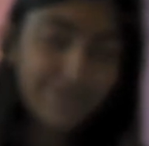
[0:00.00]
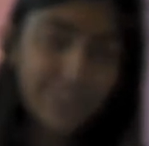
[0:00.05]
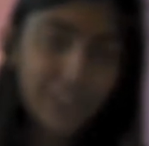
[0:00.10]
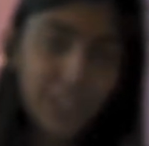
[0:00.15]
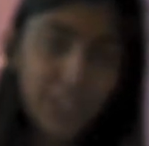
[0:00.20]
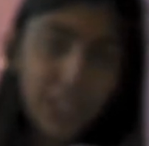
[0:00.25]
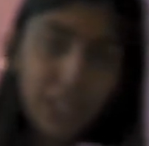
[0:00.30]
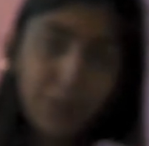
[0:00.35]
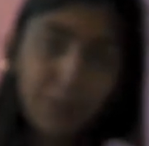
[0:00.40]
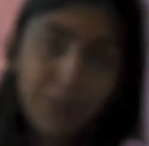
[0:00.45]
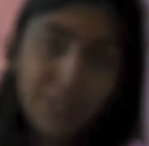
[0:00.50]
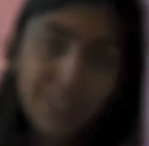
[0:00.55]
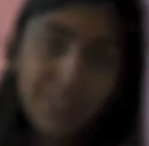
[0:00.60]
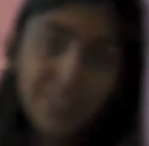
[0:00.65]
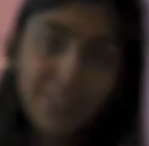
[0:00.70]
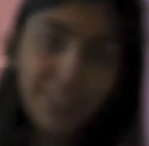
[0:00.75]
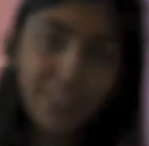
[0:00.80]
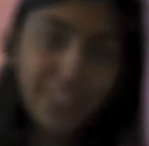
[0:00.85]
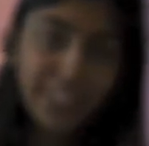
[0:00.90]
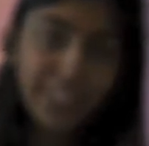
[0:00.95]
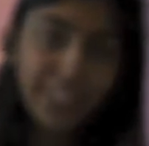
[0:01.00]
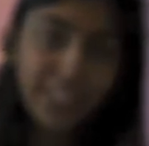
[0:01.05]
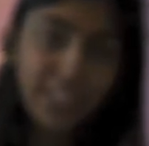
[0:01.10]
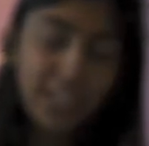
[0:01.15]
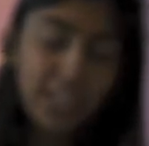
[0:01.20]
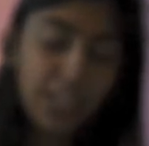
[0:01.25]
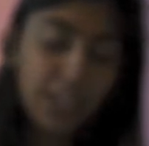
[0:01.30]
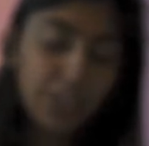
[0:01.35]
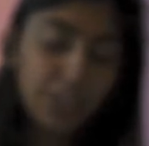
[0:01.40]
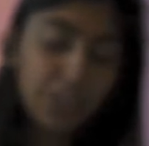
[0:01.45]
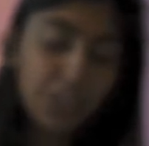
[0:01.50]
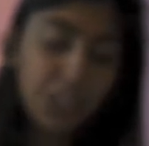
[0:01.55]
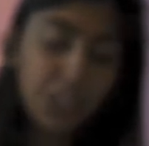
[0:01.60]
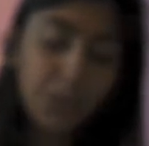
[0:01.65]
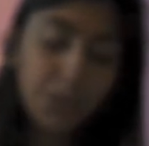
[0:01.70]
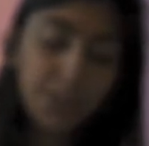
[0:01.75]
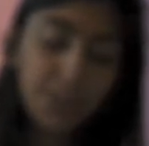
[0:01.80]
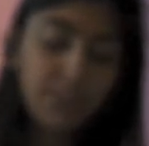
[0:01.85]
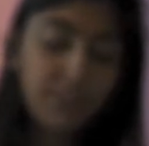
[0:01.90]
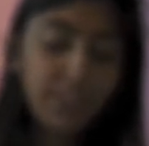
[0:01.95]
her name is Sonali, and she
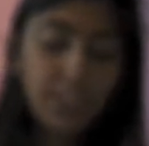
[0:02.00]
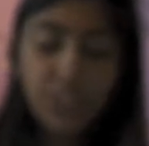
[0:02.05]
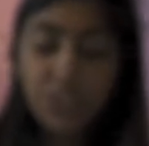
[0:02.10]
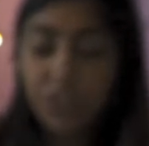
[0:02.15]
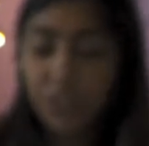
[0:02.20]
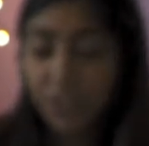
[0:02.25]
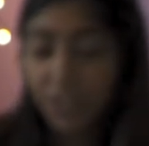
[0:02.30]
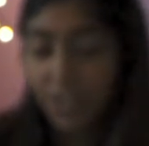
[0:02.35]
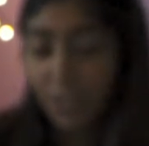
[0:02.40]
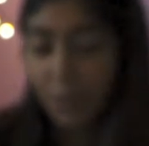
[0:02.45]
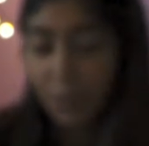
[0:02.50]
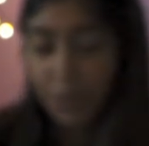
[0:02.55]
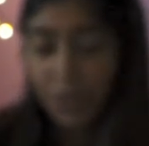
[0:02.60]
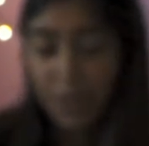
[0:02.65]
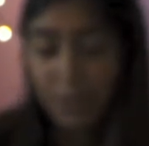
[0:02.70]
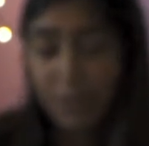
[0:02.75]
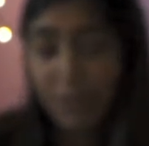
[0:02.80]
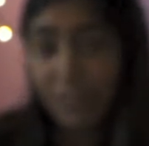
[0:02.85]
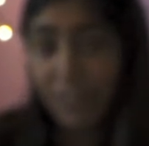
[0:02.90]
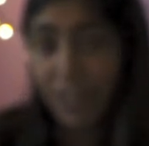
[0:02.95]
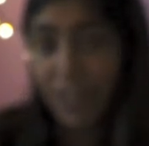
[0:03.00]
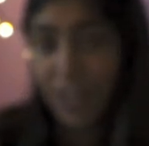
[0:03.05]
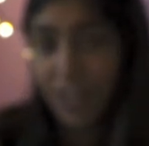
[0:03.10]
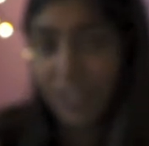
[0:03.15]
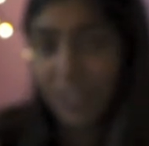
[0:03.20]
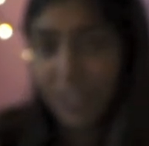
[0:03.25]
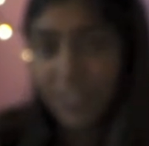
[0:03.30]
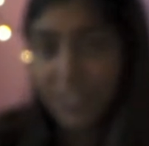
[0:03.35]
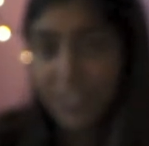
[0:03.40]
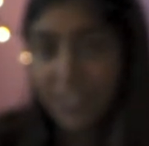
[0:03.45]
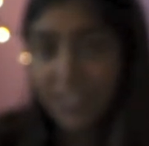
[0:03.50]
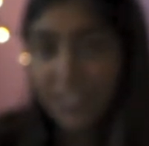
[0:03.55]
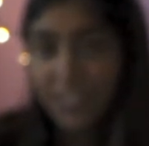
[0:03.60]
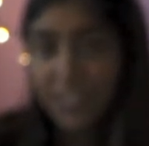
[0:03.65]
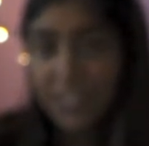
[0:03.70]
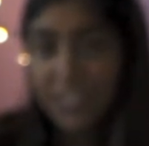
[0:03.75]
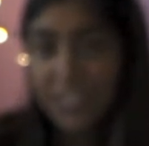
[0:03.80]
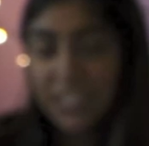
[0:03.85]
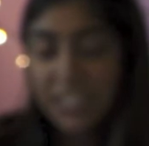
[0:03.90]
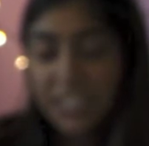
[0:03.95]
was featured in one of my vlogs.
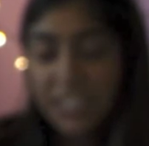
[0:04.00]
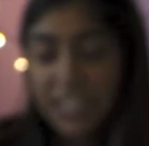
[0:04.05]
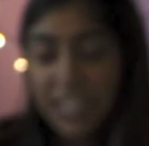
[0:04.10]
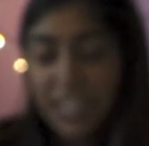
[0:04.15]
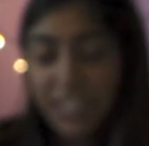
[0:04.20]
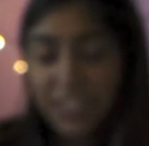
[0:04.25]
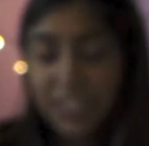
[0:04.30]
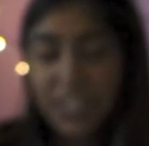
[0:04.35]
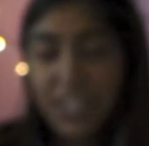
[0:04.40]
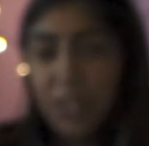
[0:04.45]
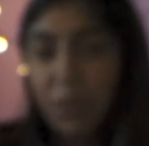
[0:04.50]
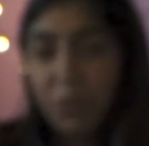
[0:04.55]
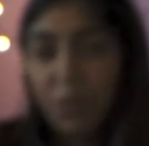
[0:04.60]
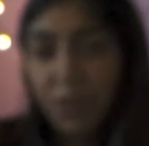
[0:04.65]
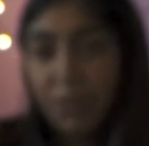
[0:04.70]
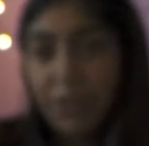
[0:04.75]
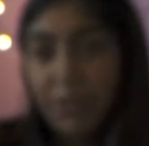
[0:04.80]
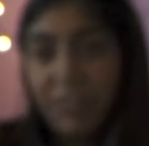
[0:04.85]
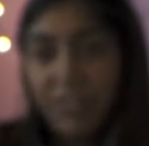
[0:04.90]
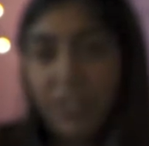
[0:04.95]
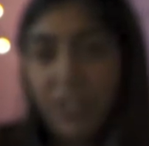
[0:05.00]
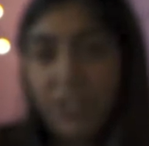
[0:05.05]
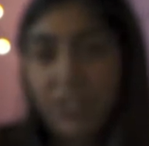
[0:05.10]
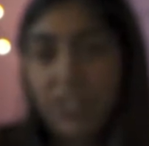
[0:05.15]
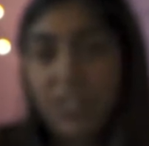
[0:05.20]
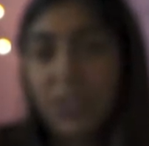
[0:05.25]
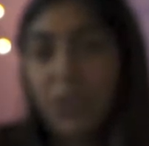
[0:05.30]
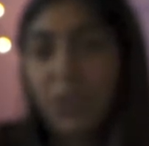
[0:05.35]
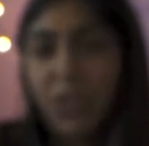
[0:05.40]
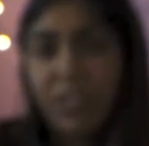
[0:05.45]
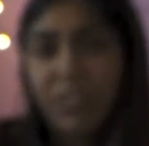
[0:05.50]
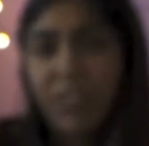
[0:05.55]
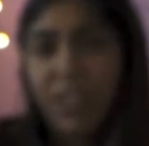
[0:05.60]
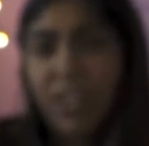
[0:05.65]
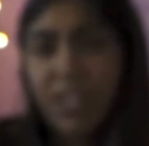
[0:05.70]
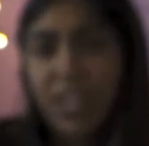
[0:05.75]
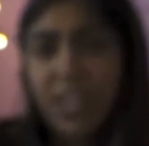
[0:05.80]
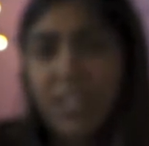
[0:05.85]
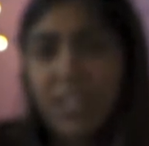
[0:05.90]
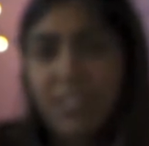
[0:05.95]
Actually not one of my vlogs, the only
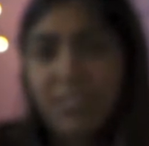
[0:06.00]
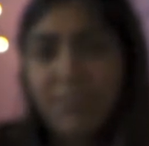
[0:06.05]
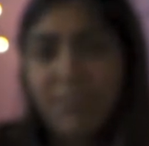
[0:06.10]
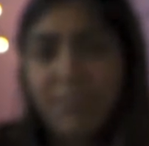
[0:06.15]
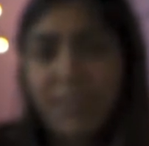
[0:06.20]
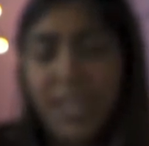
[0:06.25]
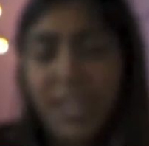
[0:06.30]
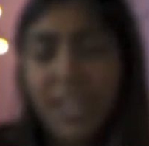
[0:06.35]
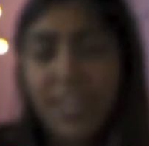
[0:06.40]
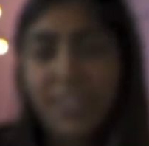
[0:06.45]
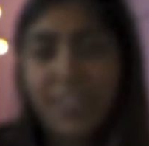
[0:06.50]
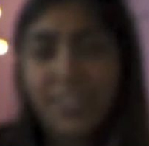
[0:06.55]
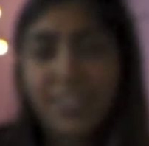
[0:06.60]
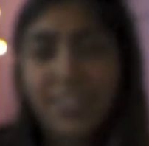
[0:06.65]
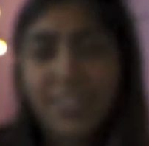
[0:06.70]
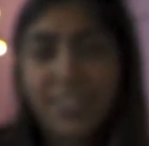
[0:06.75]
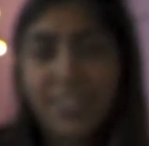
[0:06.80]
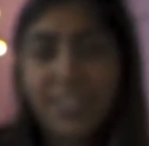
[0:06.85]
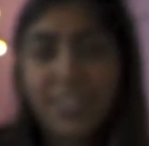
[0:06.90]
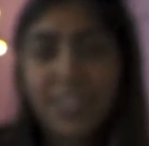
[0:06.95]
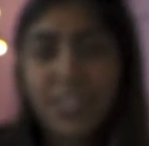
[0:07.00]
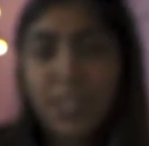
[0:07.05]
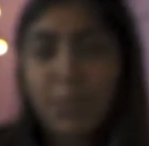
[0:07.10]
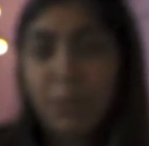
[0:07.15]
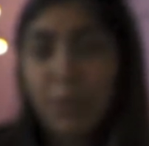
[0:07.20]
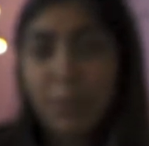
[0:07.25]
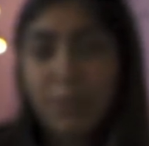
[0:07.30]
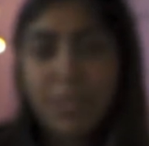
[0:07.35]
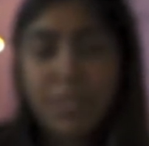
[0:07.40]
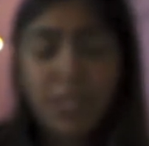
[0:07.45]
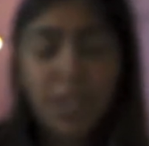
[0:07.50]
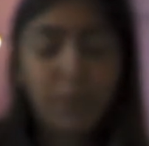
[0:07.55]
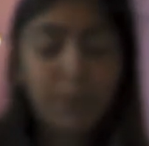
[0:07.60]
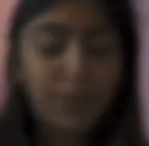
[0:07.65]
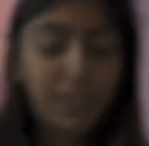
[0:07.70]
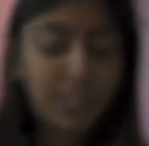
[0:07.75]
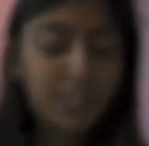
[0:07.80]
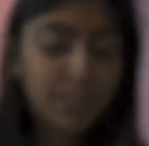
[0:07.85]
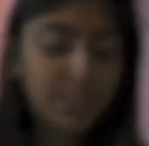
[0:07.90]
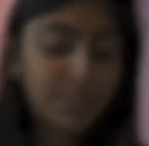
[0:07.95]
vlog I'd made. She brought me
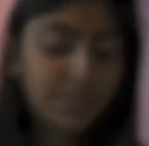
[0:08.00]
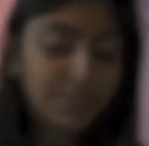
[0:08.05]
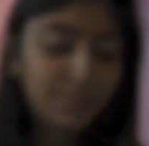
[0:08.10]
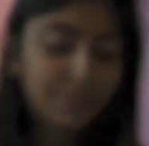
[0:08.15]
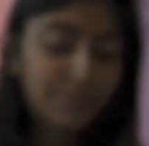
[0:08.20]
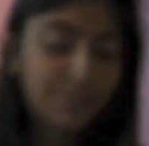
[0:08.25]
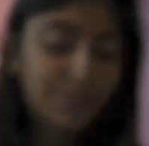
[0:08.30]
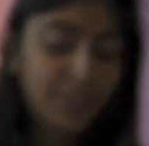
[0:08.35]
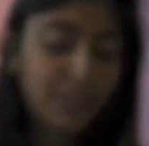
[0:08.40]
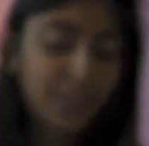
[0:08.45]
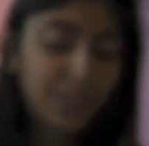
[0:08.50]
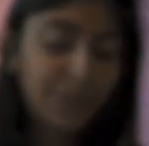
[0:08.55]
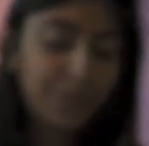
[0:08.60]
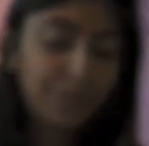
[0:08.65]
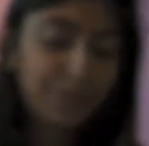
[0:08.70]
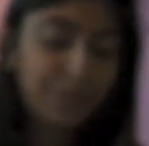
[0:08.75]
Starbucks, so.